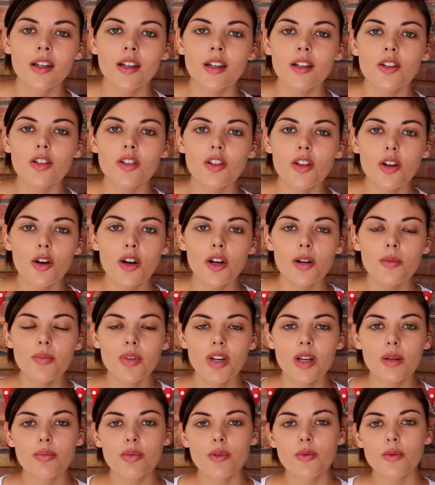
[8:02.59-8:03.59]
Star and
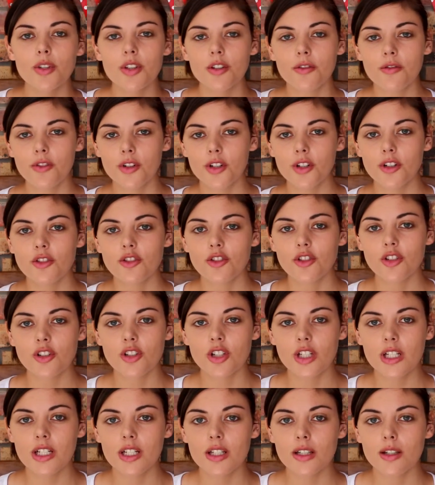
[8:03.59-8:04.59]
Pepper were the first
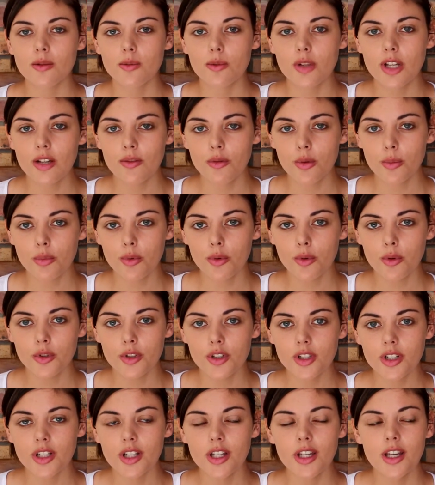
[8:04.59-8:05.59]
chinchillas we ever
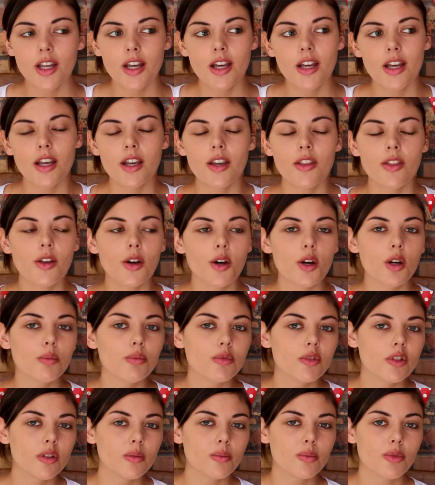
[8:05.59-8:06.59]
bought in the
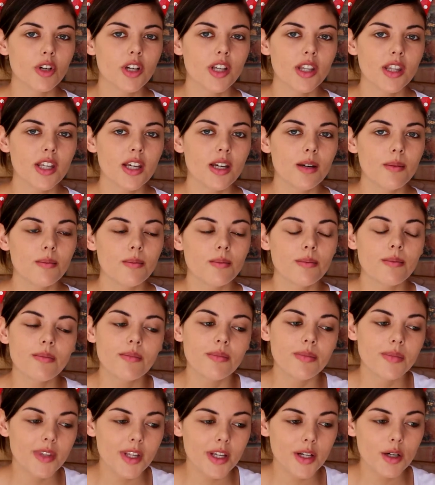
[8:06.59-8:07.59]
hopes to breed them.
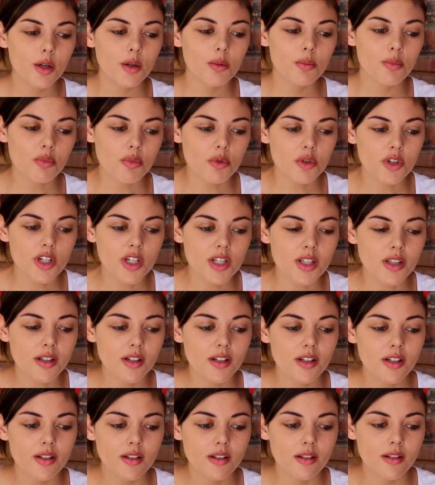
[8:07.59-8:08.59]
They don't breed.
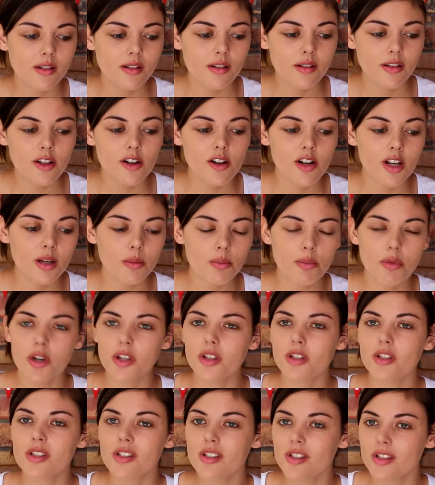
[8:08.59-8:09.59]
They're like
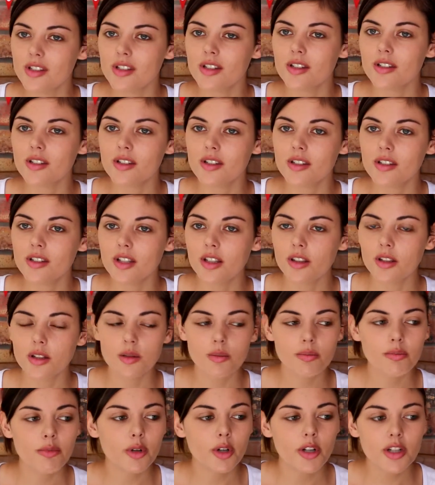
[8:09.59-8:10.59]
brothers and sisters at this
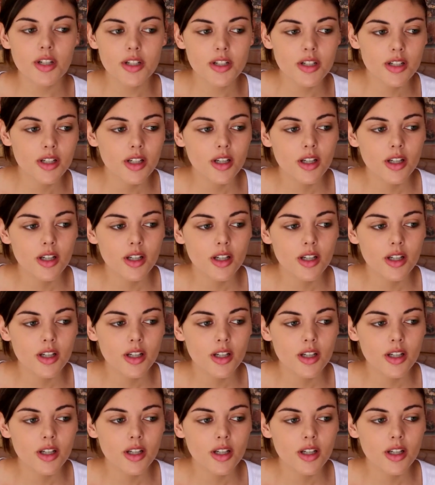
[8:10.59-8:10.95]
point.